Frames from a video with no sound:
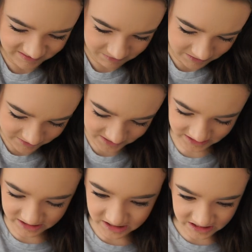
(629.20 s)
having
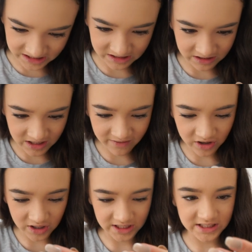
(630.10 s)
like technical
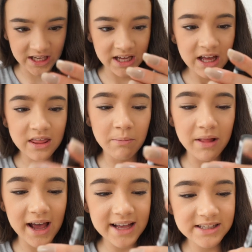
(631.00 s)
difficulties. Like the
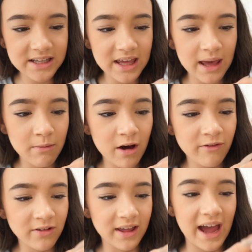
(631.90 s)
plastic came
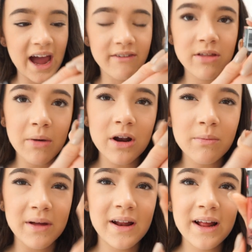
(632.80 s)
off for like half of the bottle,
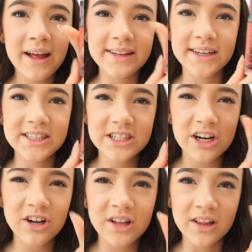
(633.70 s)
but it's like
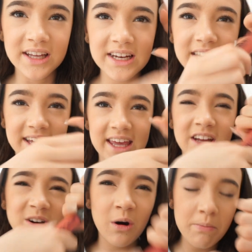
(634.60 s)
stuck on the lid and I
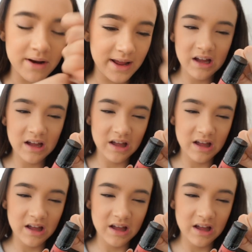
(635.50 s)
can't open it